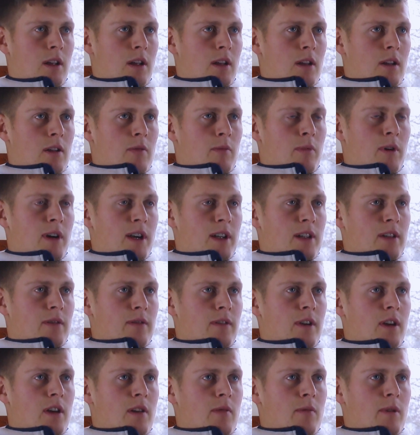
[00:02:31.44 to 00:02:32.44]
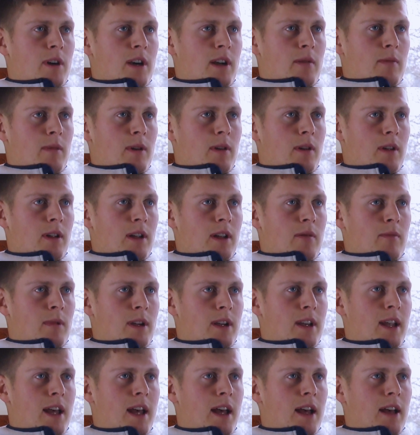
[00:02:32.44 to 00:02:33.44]
compressed the vertebrae in my
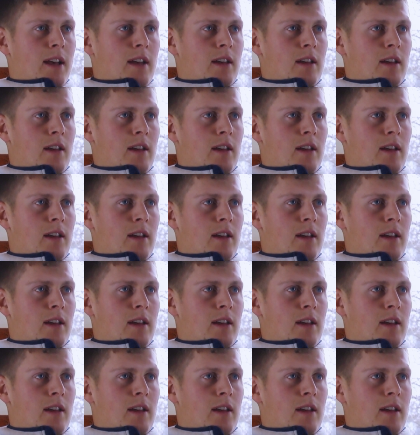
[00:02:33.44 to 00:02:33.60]
neck.